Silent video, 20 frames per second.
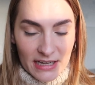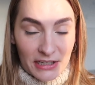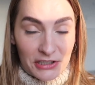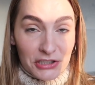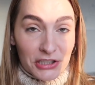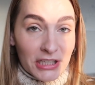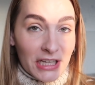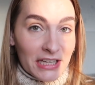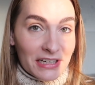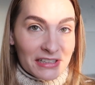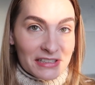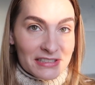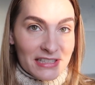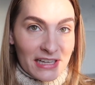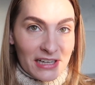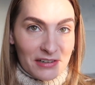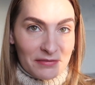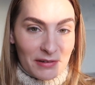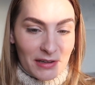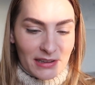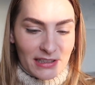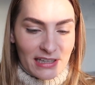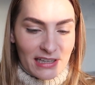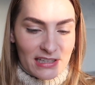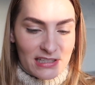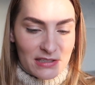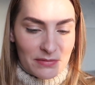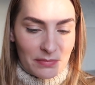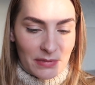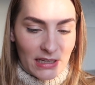actually kind of excited about
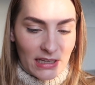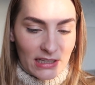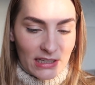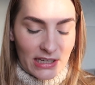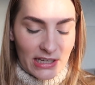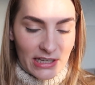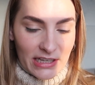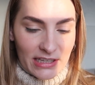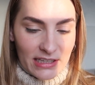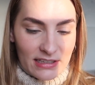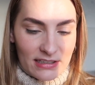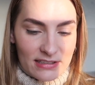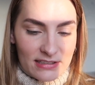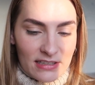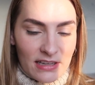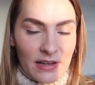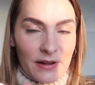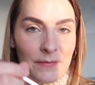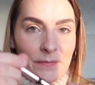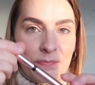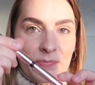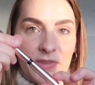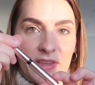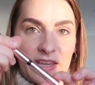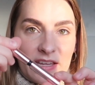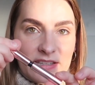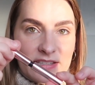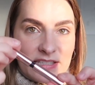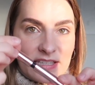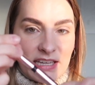this because
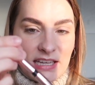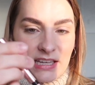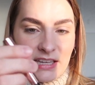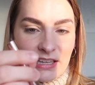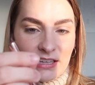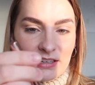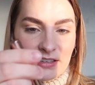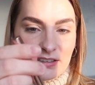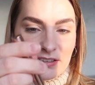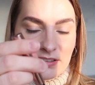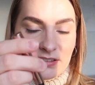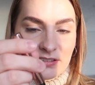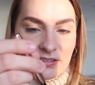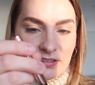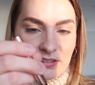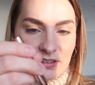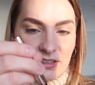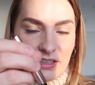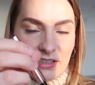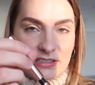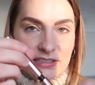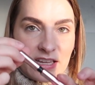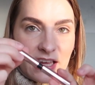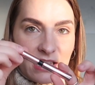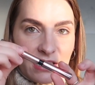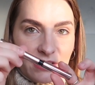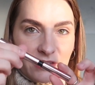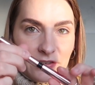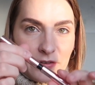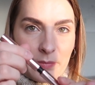it's in this
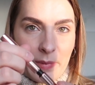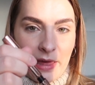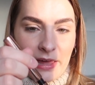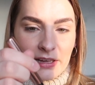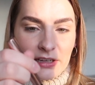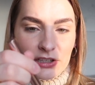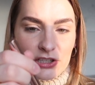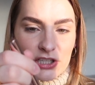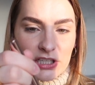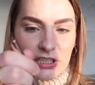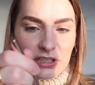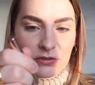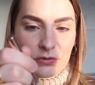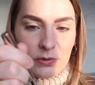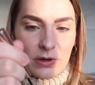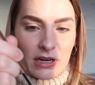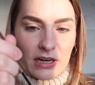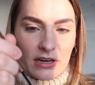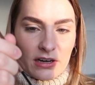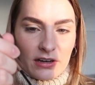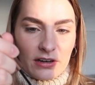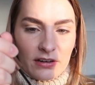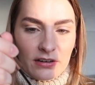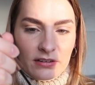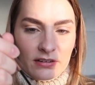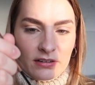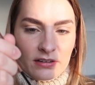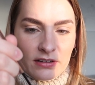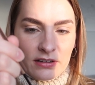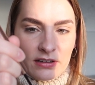kind of packaging where
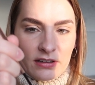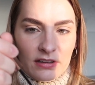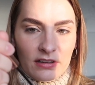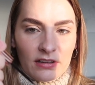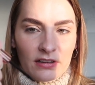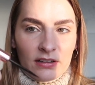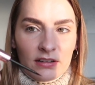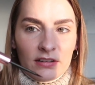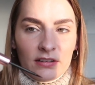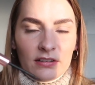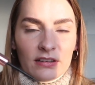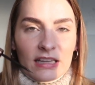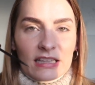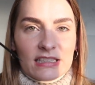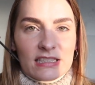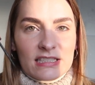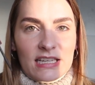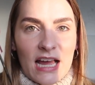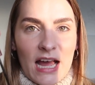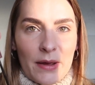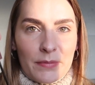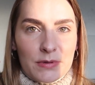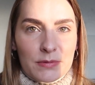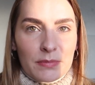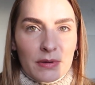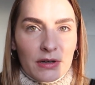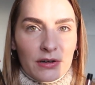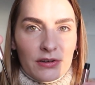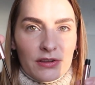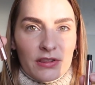like the top's
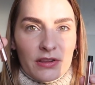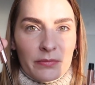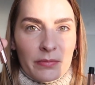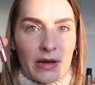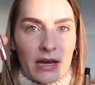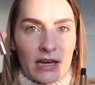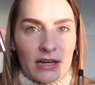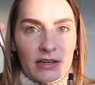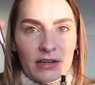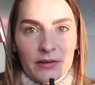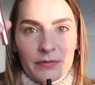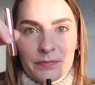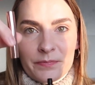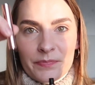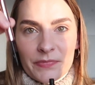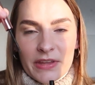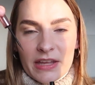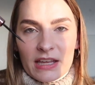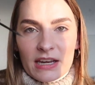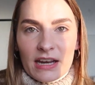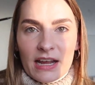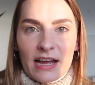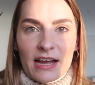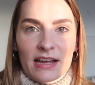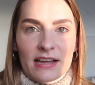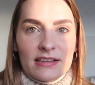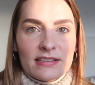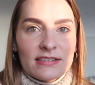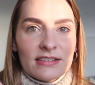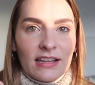bigger than the bottom and it
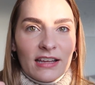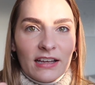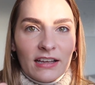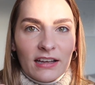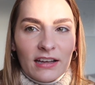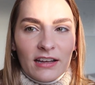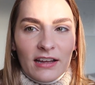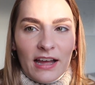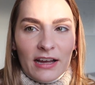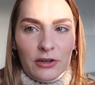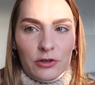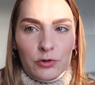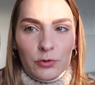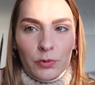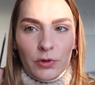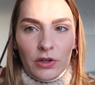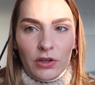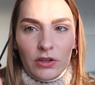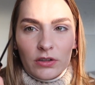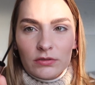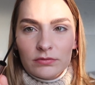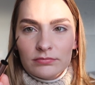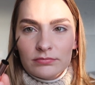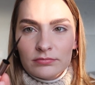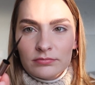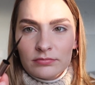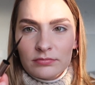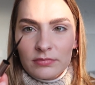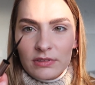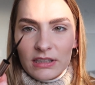has like a actual,
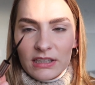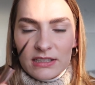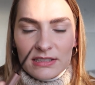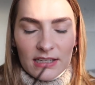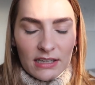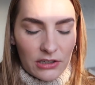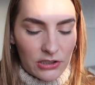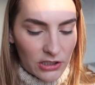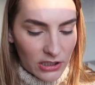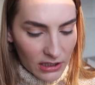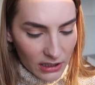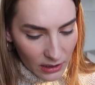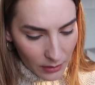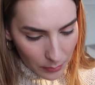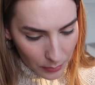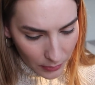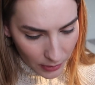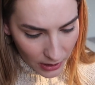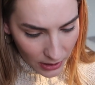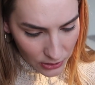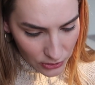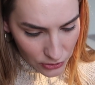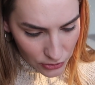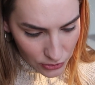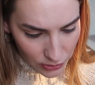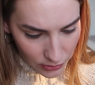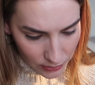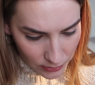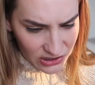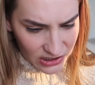I think it's actually like a
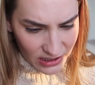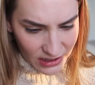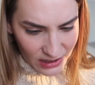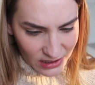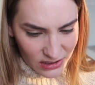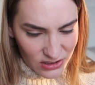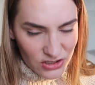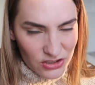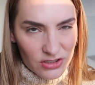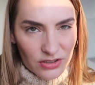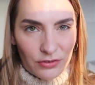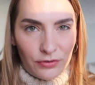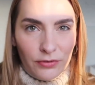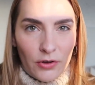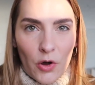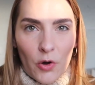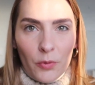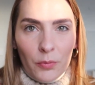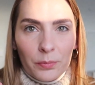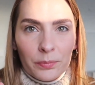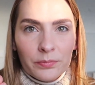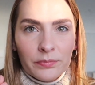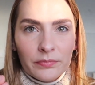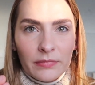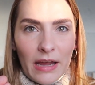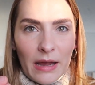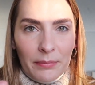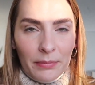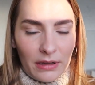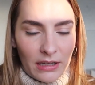brush. Actually, I think it's just a foam
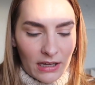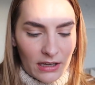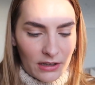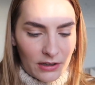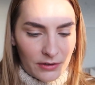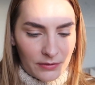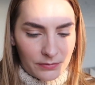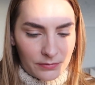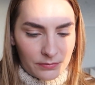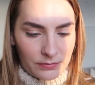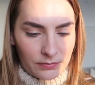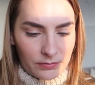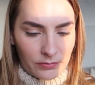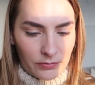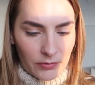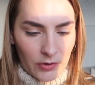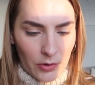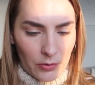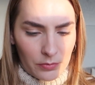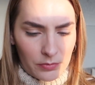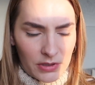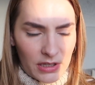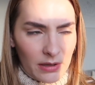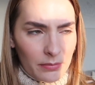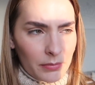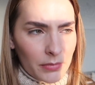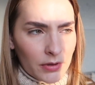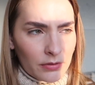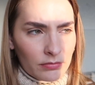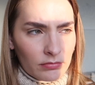applicator, foam tip.